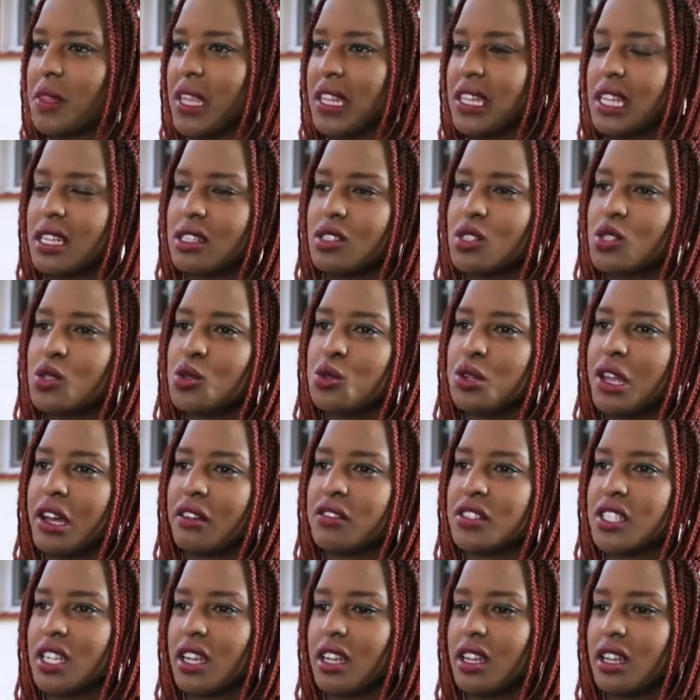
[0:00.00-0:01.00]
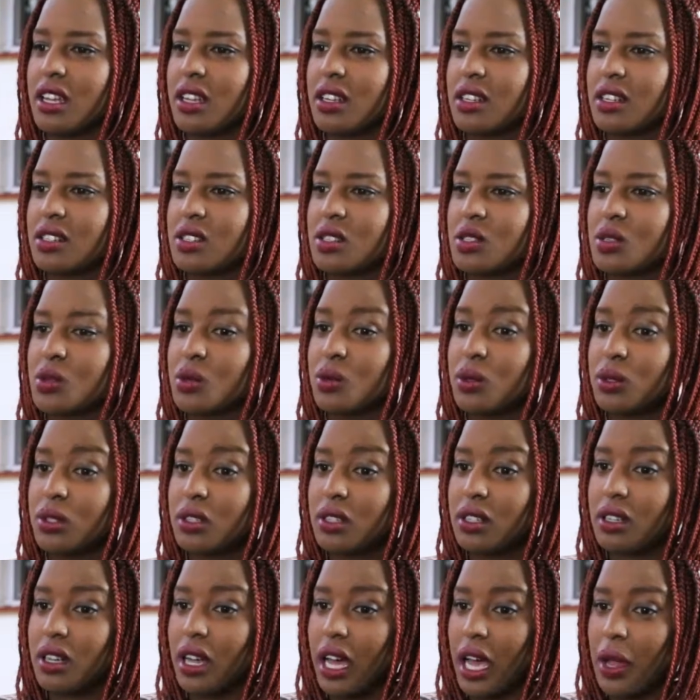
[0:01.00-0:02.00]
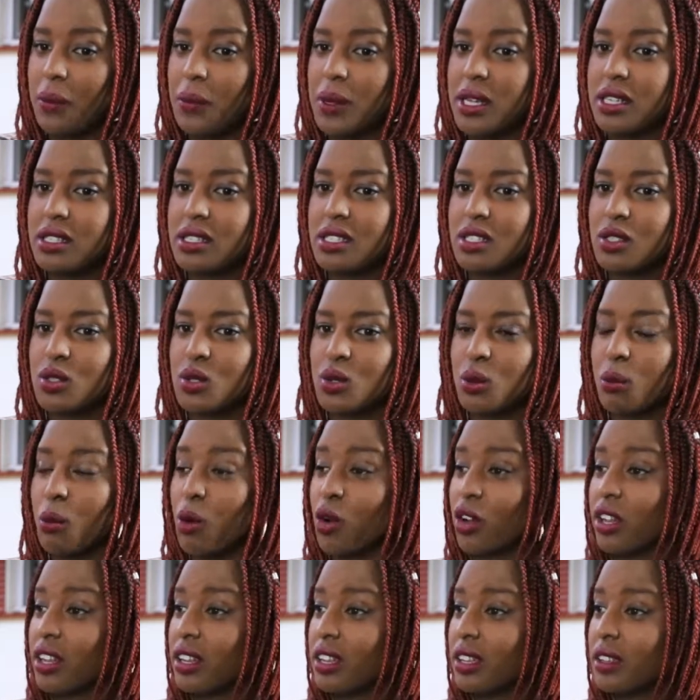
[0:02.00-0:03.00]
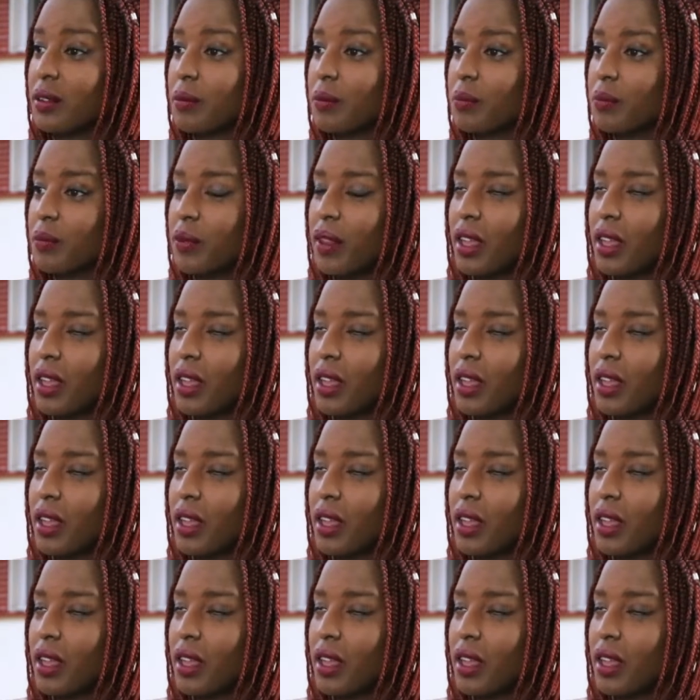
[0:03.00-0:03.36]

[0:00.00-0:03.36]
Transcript: And then soon after school, I went into modeling.